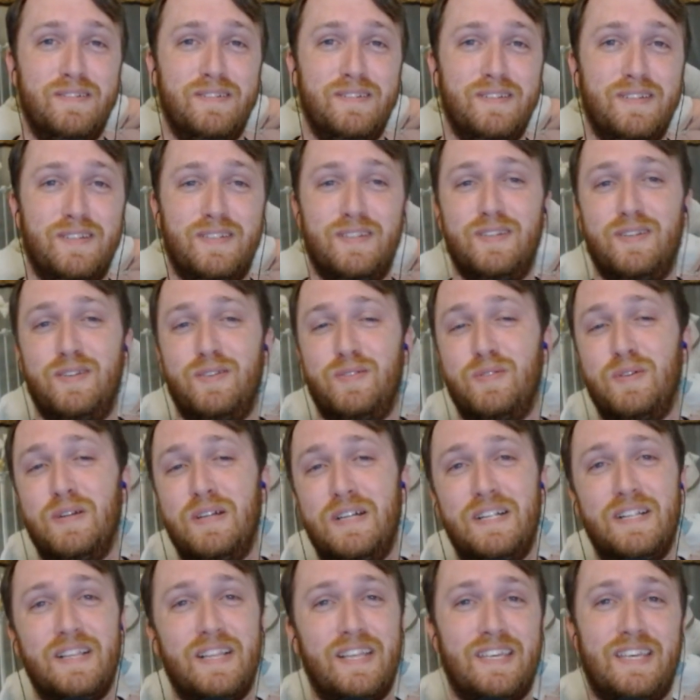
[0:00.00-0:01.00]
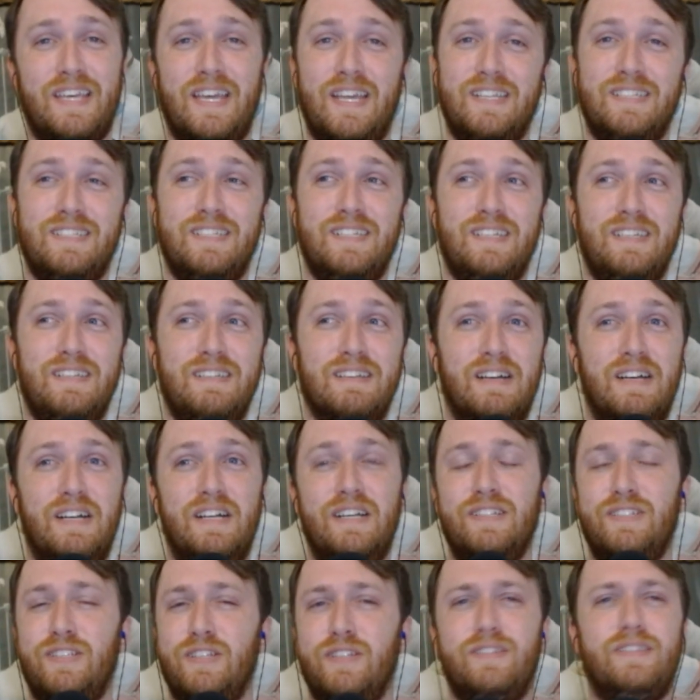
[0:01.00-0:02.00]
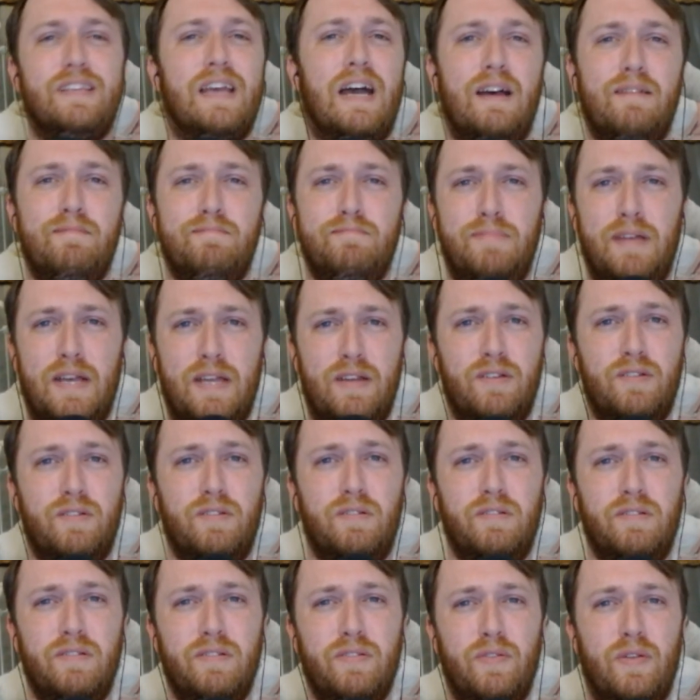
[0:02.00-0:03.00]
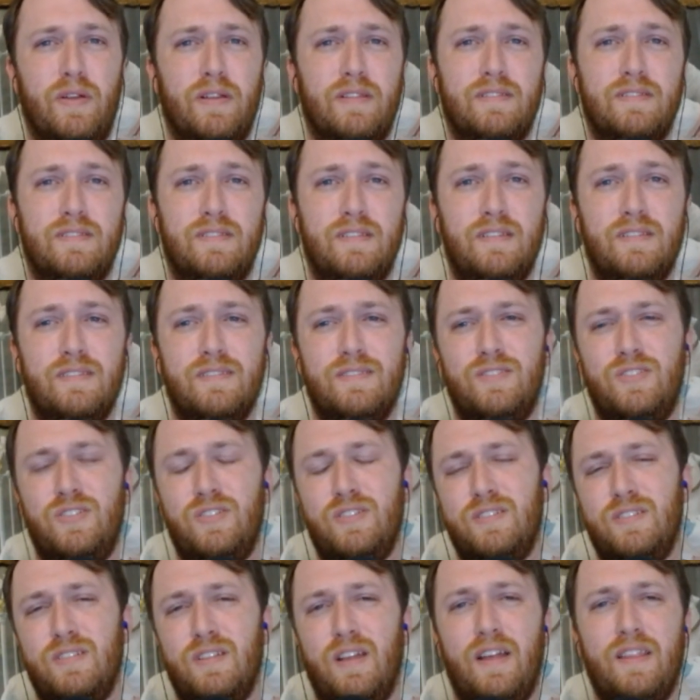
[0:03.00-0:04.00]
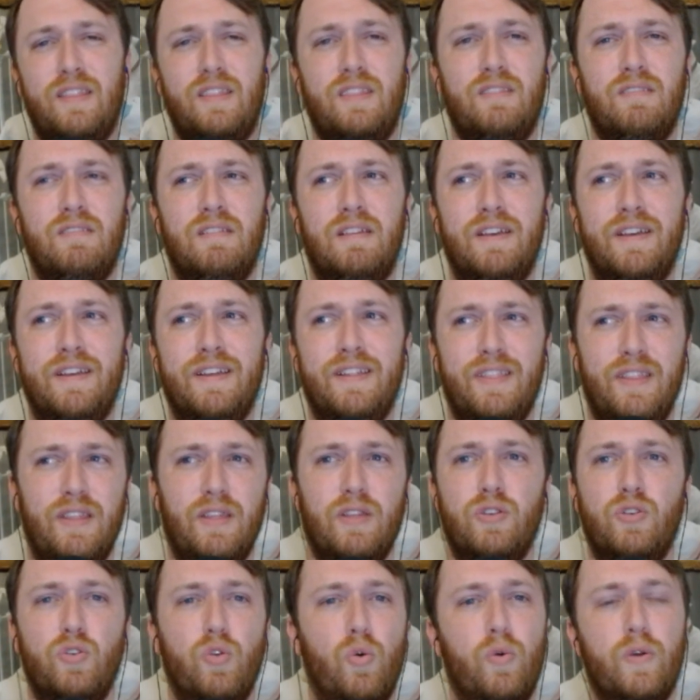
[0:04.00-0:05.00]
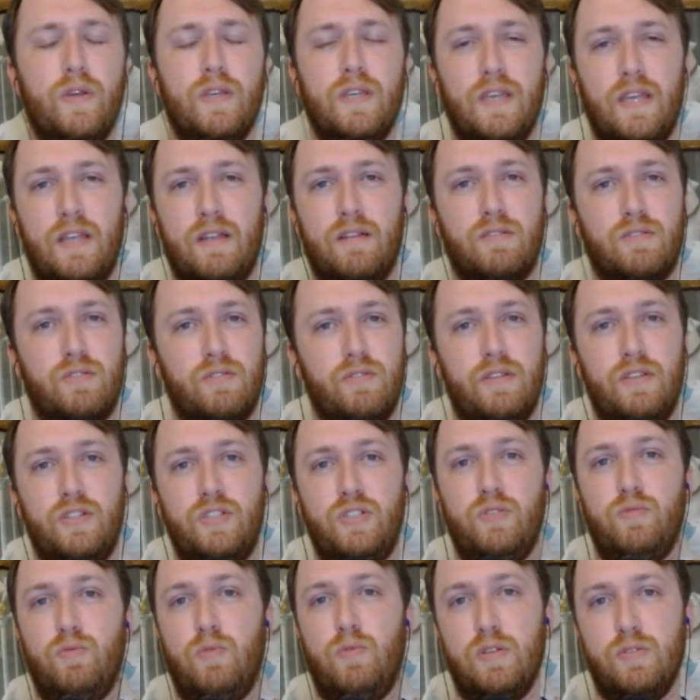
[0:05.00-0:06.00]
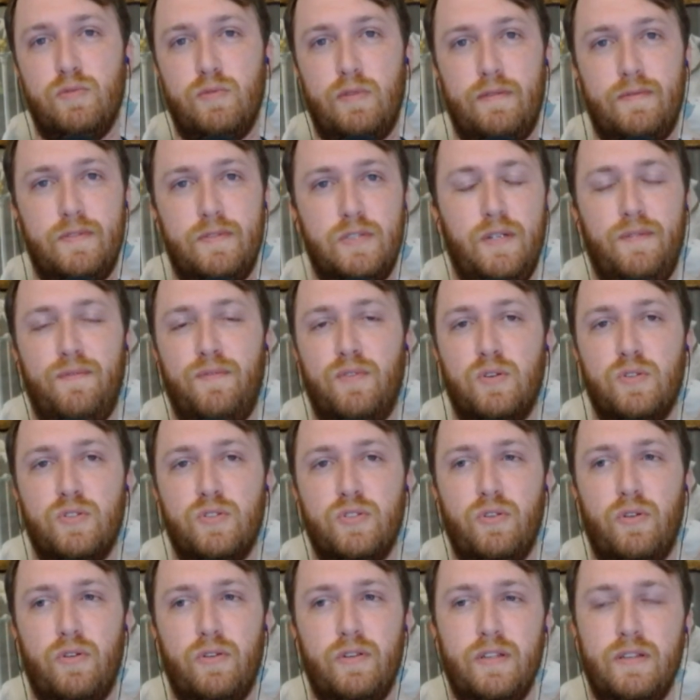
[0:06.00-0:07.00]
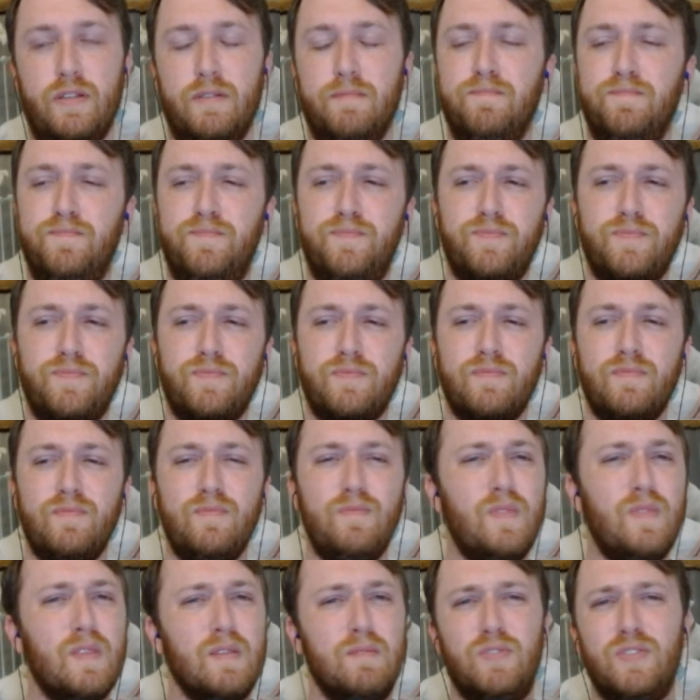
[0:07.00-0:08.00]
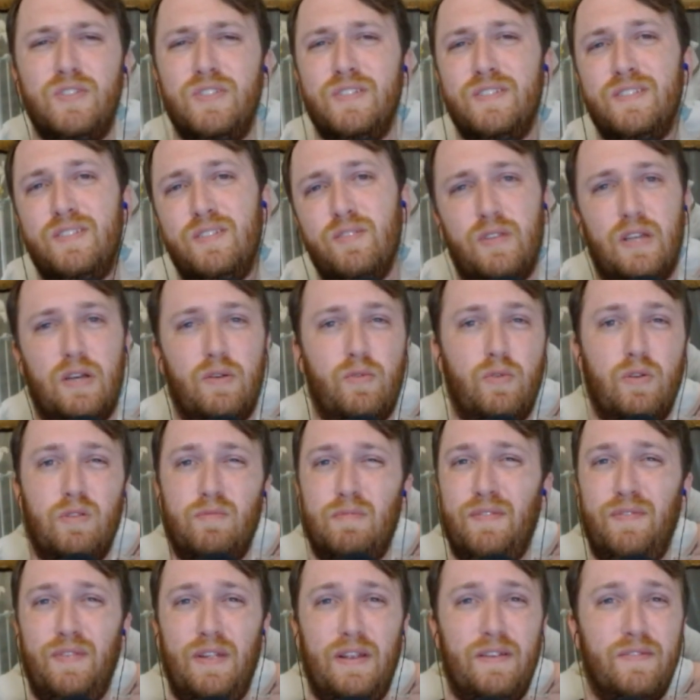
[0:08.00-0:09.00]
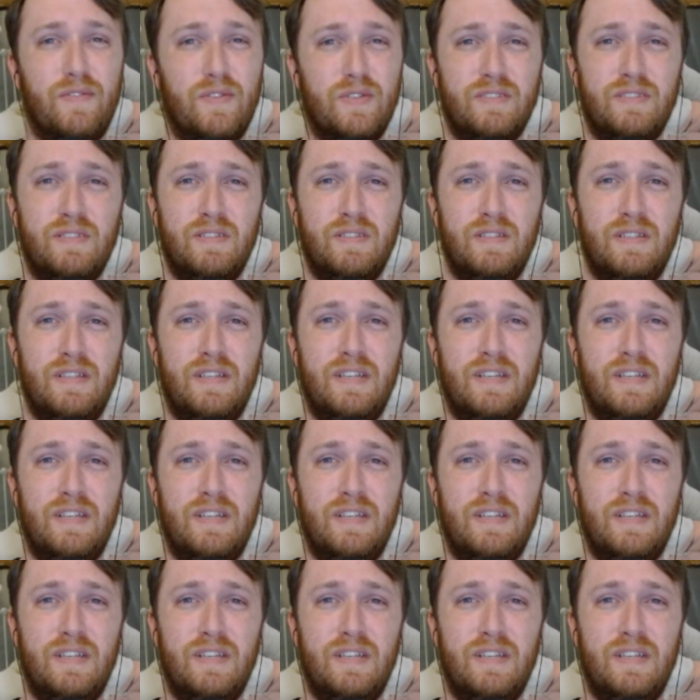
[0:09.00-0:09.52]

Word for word: You know, like Kasie, she's gotten better throughout the season. She's not the annoying character that she was whenever she first started, but she's still not one of my favorites.